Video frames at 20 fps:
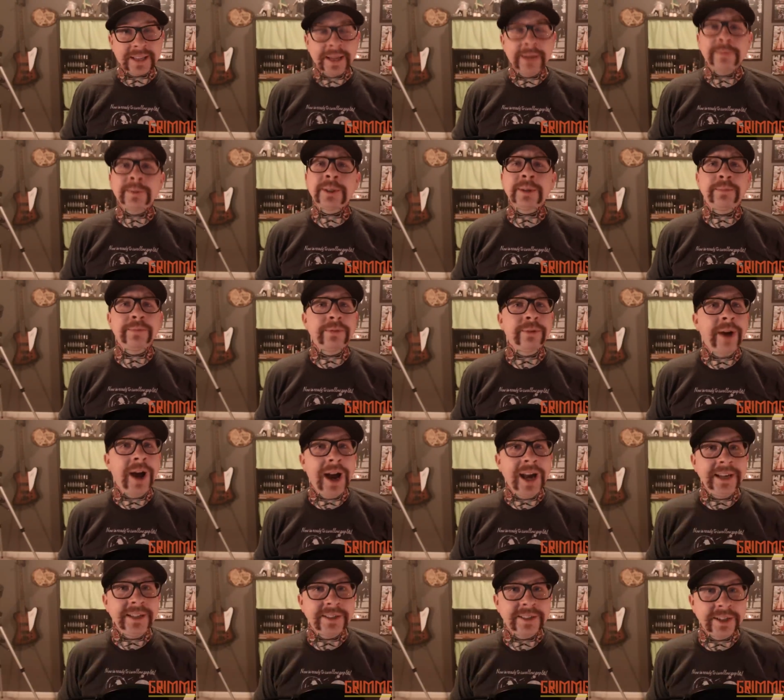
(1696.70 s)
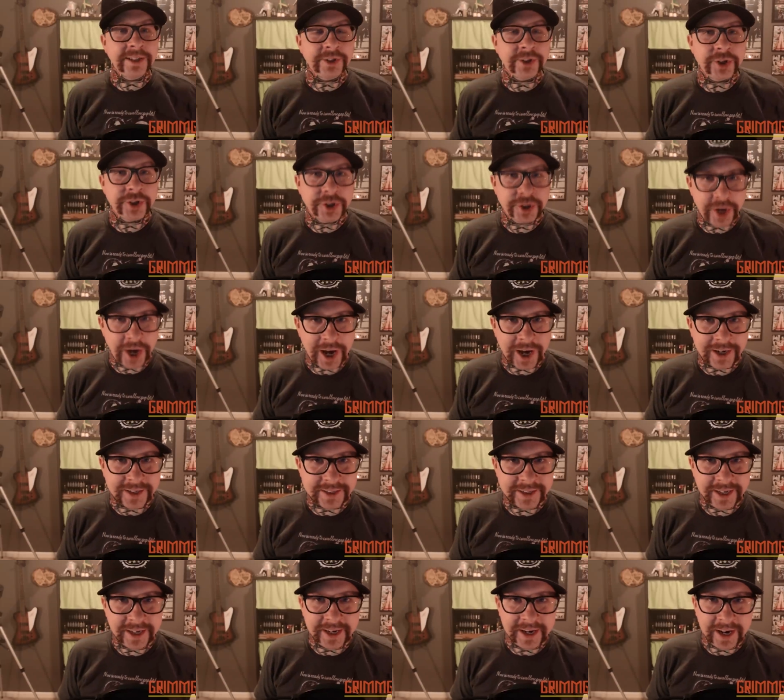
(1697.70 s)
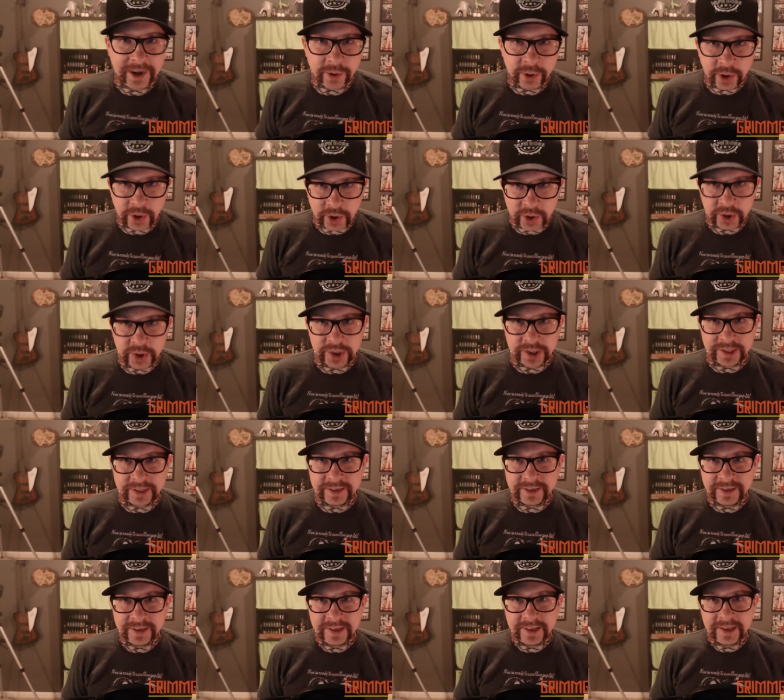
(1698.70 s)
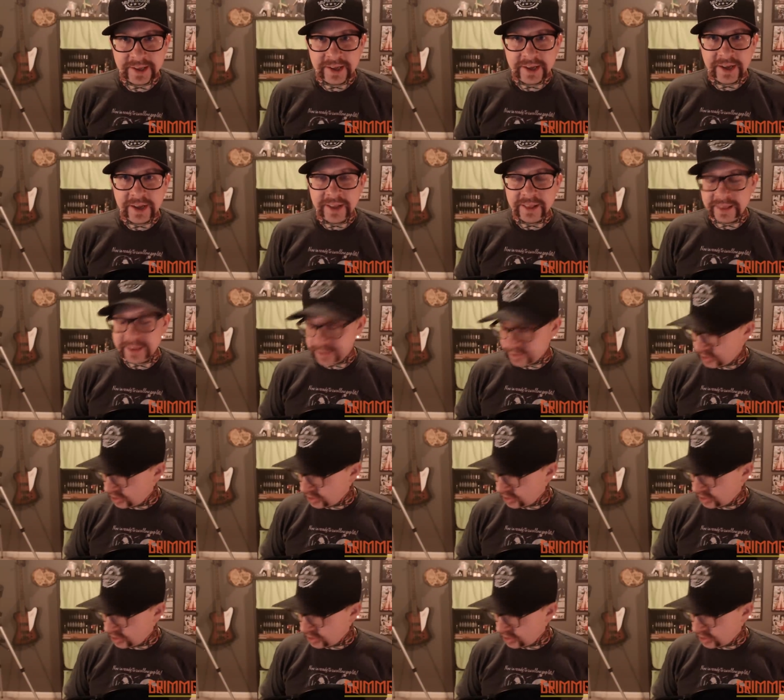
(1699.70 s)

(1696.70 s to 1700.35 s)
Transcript: I am surprised and shocked at how good this